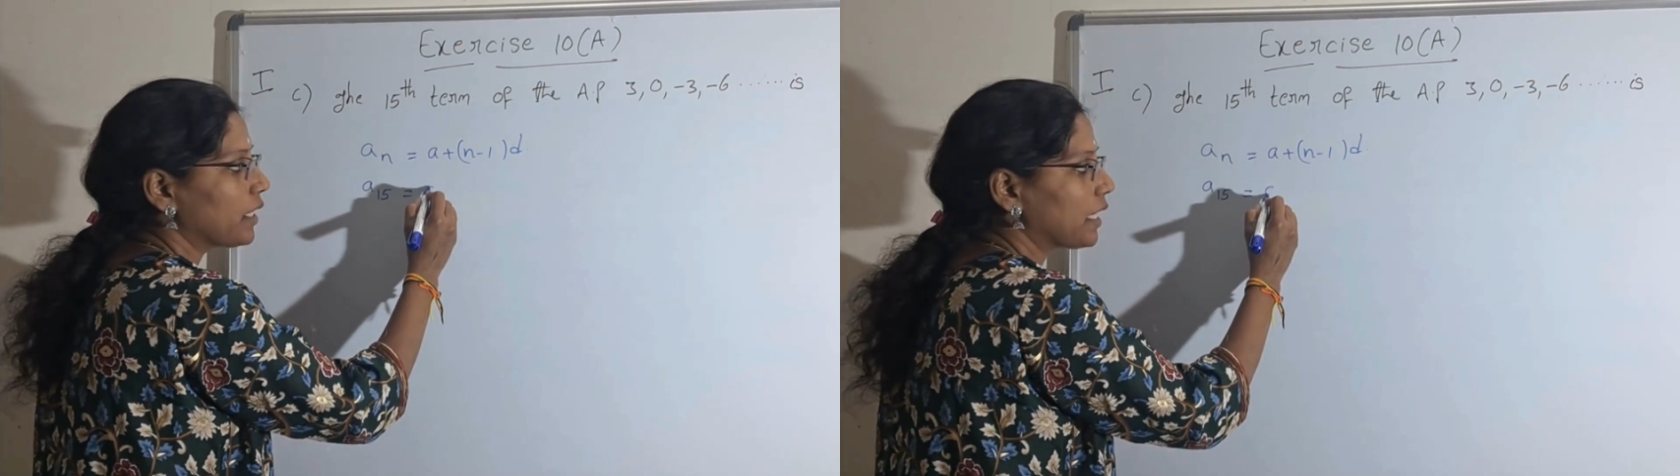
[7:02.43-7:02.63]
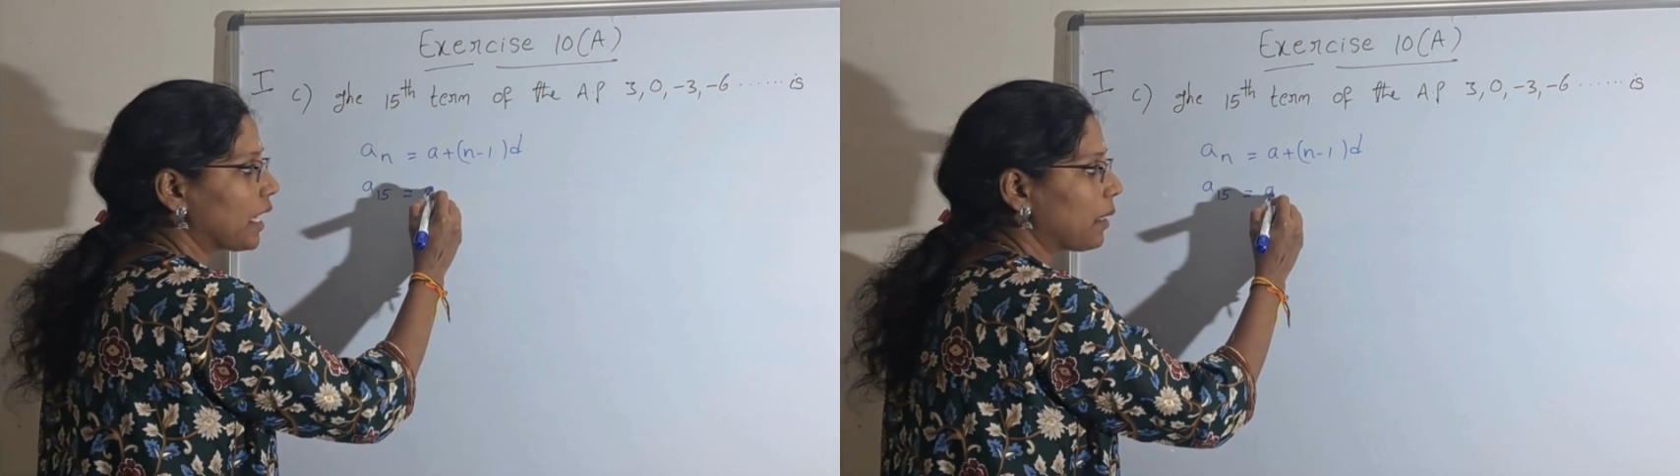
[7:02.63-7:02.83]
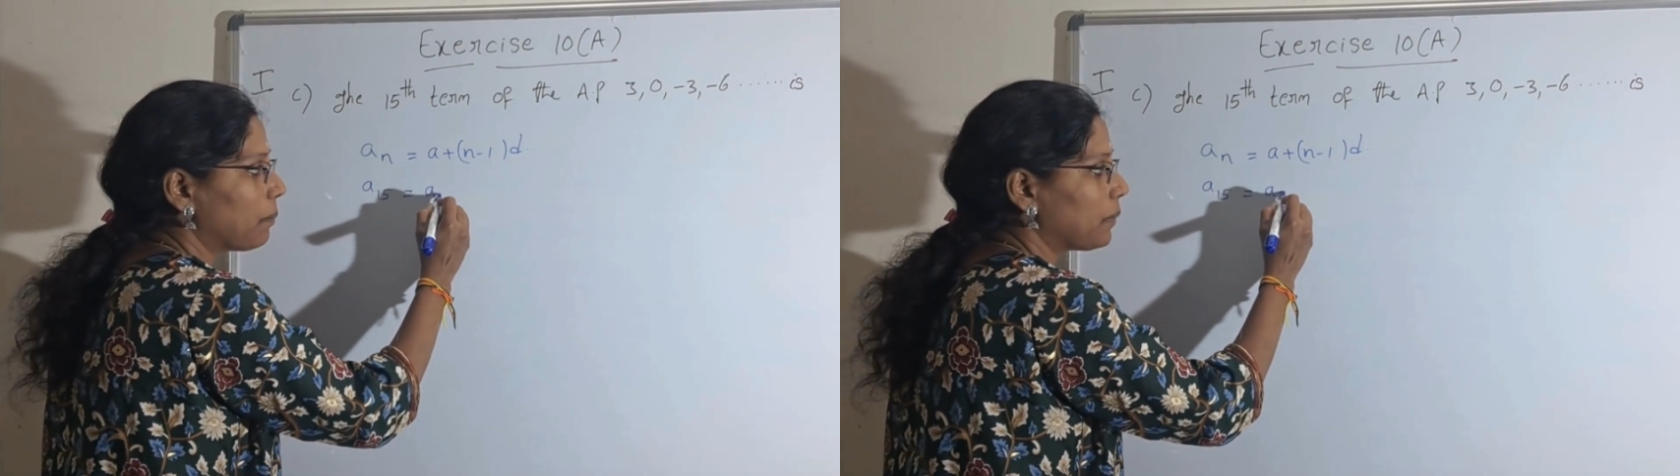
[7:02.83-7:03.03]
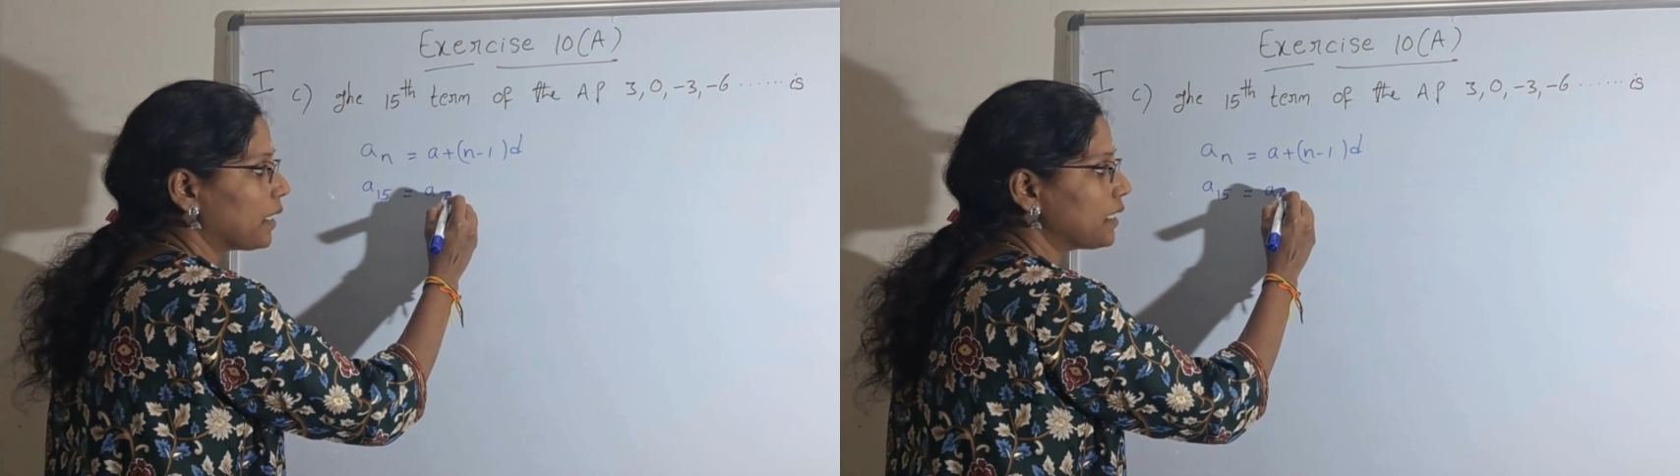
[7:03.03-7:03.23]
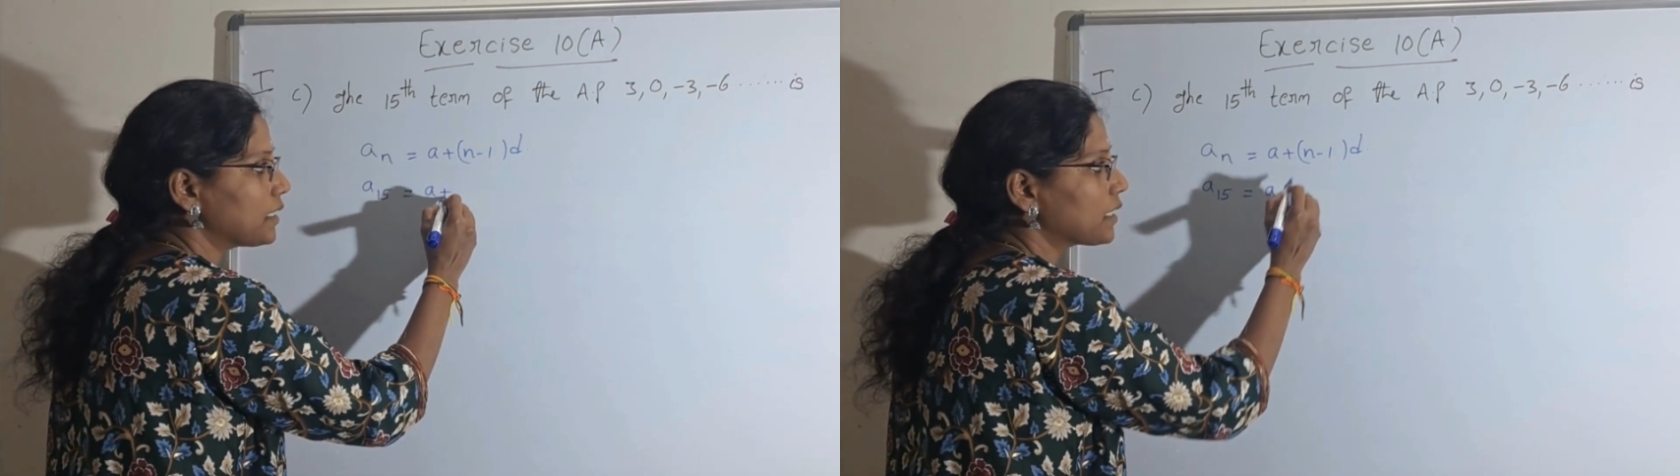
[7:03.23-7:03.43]
A
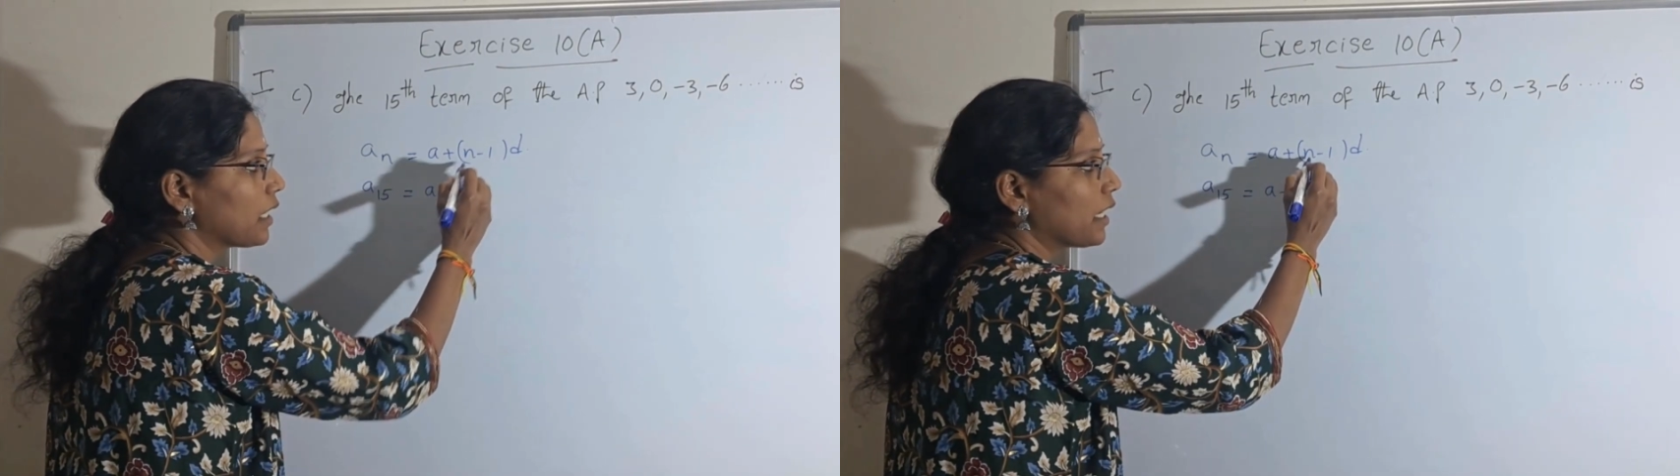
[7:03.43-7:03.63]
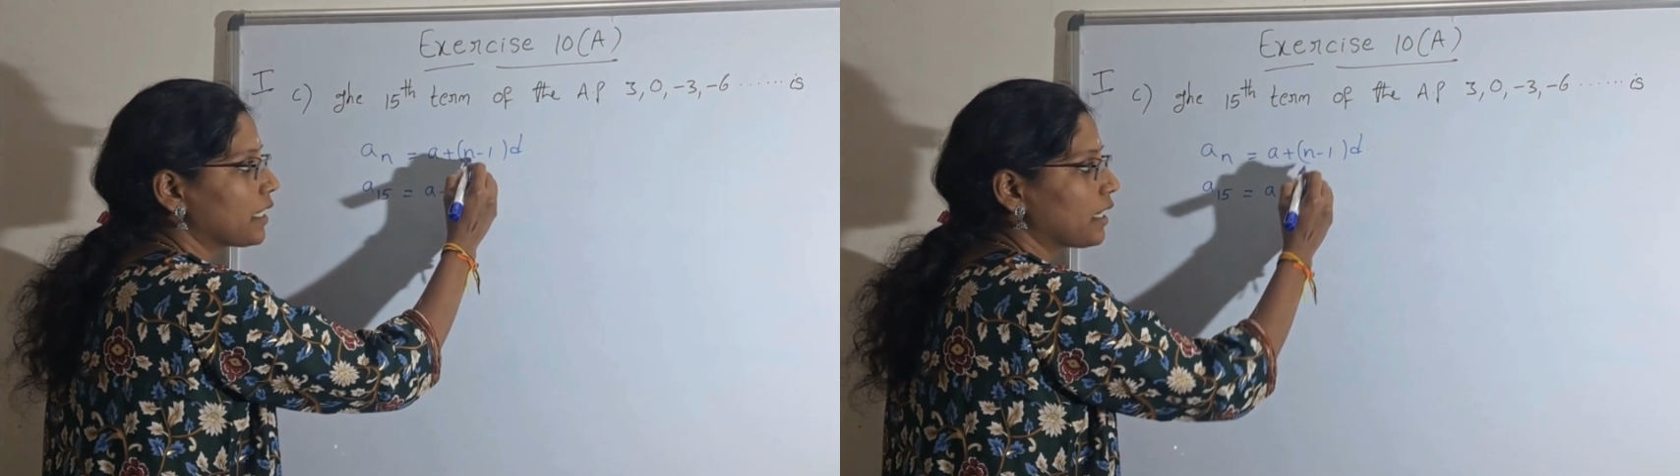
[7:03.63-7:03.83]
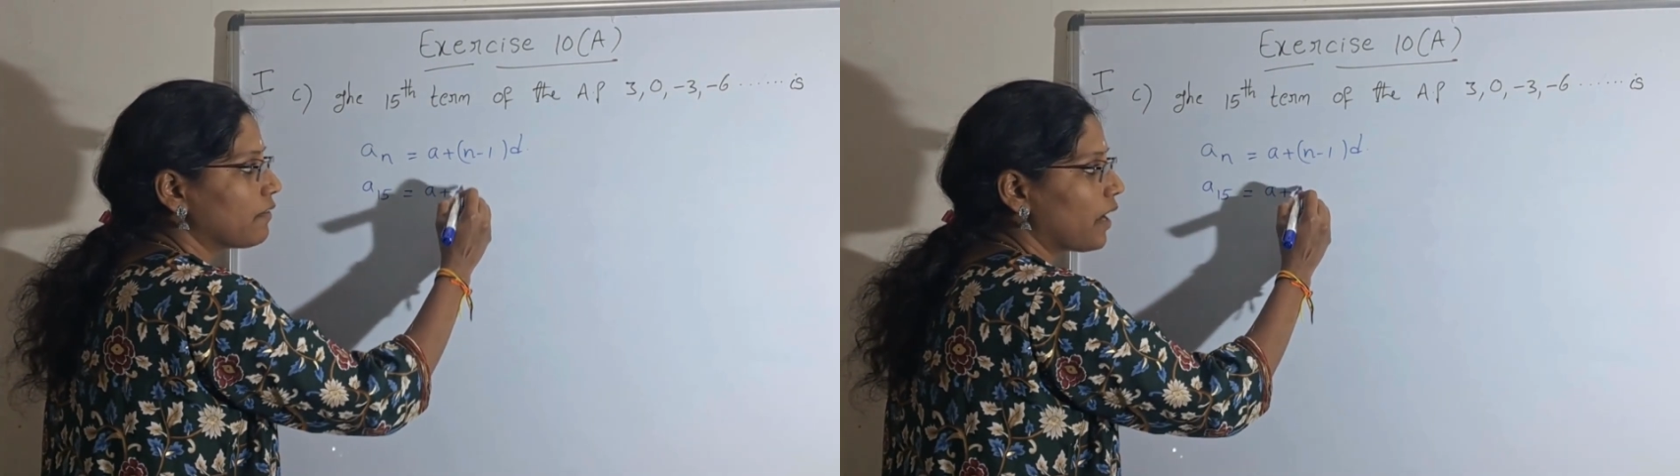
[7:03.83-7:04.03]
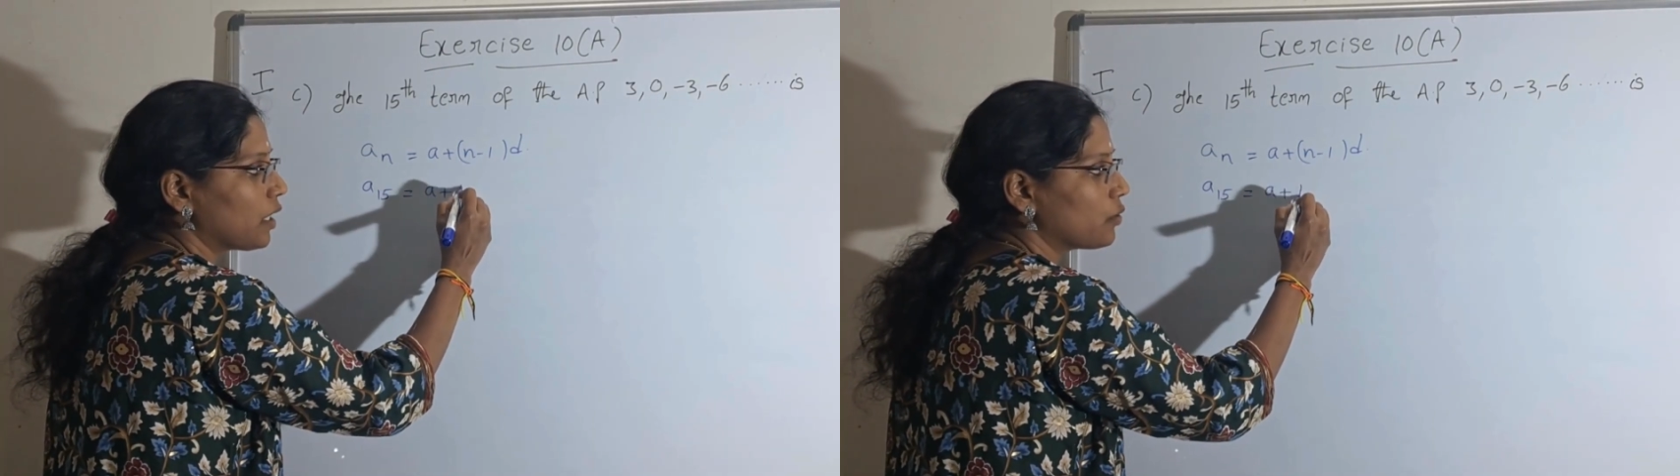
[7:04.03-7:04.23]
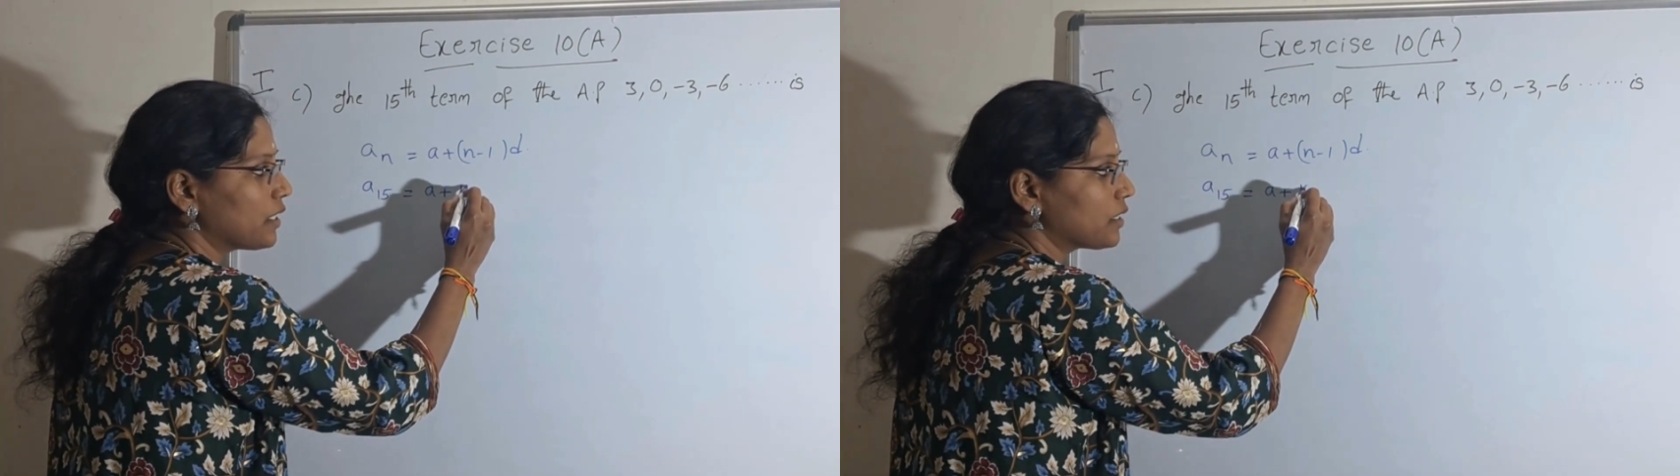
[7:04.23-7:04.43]
plus n
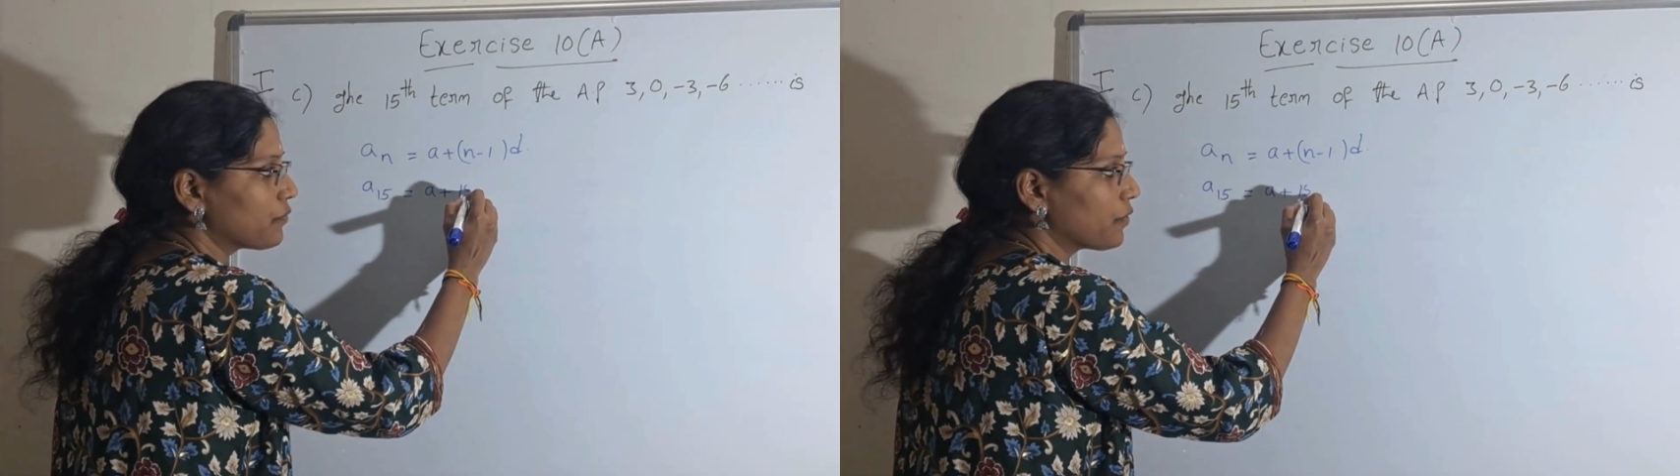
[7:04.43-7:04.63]
value is